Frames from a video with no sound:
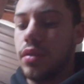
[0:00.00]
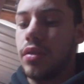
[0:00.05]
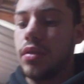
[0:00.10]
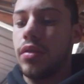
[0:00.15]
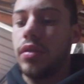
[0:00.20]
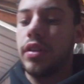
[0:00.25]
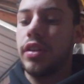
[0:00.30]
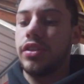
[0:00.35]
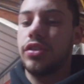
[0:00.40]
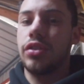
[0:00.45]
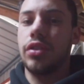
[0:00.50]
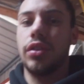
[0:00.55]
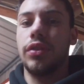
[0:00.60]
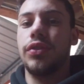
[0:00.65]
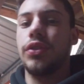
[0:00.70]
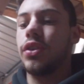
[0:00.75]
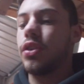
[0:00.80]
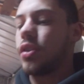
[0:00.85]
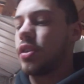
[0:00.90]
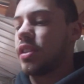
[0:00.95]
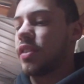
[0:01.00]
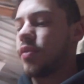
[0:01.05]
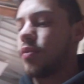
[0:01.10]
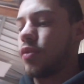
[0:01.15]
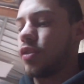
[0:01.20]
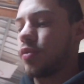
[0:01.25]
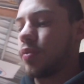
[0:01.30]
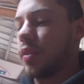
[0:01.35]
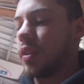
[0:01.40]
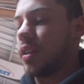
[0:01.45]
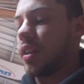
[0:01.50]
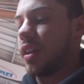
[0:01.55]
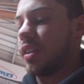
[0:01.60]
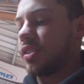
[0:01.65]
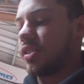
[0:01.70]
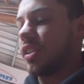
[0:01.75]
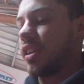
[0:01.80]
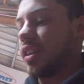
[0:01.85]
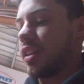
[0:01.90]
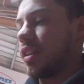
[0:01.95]
Alrighty, so if you guys haven't watched my
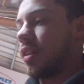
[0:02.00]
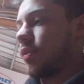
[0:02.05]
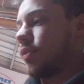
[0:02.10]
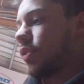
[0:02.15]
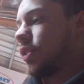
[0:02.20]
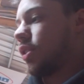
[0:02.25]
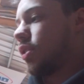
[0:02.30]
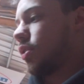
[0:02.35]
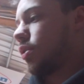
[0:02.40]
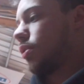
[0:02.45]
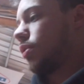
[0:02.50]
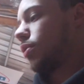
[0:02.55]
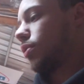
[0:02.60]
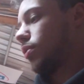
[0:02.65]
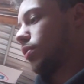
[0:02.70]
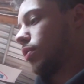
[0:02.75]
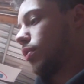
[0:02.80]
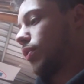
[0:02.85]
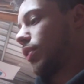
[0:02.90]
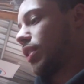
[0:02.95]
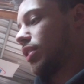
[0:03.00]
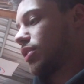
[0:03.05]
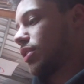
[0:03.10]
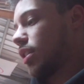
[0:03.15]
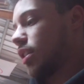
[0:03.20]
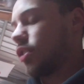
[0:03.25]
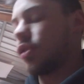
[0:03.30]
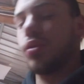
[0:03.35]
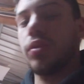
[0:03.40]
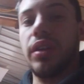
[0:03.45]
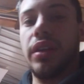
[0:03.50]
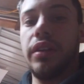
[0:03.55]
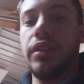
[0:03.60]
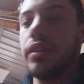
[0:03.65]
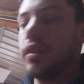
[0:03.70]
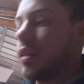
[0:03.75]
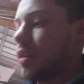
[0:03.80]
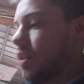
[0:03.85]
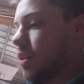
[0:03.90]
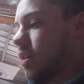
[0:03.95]
last teardown video of the SR20,
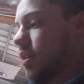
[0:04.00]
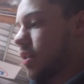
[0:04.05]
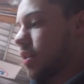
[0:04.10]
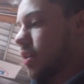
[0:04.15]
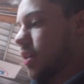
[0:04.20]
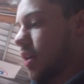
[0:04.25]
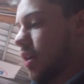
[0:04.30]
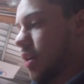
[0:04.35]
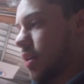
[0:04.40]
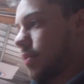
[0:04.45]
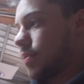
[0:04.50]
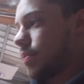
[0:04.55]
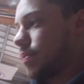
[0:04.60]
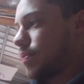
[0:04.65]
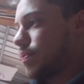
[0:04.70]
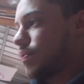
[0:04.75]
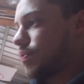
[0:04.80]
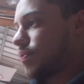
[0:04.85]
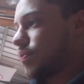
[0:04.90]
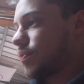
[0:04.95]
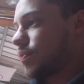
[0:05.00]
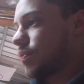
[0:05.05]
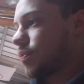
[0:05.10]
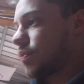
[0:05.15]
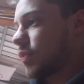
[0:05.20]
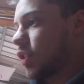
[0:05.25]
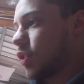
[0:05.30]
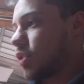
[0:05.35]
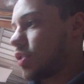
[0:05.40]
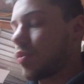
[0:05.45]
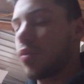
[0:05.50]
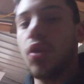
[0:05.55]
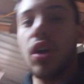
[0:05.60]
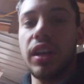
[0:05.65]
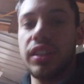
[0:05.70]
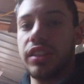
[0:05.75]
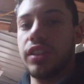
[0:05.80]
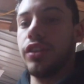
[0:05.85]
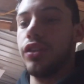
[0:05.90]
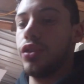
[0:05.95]
the reason why
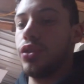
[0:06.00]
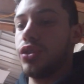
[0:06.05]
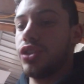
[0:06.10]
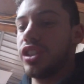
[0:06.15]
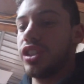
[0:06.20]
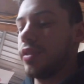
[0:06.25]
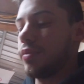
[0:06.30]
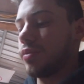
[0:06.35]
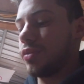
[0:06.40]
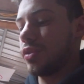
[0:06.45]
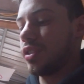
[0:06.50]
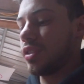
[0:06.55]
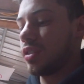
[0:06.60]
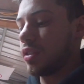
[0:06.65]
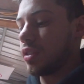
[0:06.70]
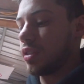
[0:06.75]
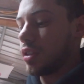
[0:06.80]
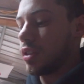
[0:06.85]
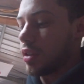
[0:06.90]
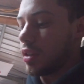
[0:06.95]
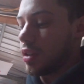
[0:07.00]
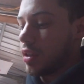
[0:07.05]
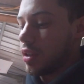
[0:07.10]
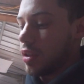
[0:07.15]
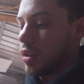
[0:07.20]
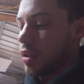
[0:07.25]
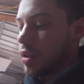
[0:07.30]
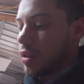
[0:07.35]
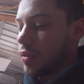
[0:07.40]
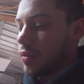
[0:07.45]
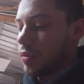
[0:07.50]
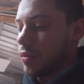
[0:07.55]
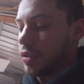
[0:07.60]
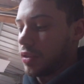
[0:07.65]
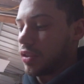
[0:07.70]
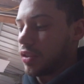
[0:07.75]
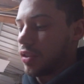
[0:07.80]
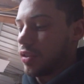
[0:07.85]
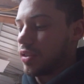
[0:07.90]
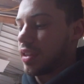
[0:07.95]
I had to get new shims
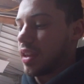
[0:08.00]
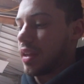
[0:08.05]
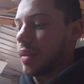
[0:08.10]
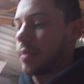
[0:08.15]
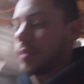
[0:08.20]
was because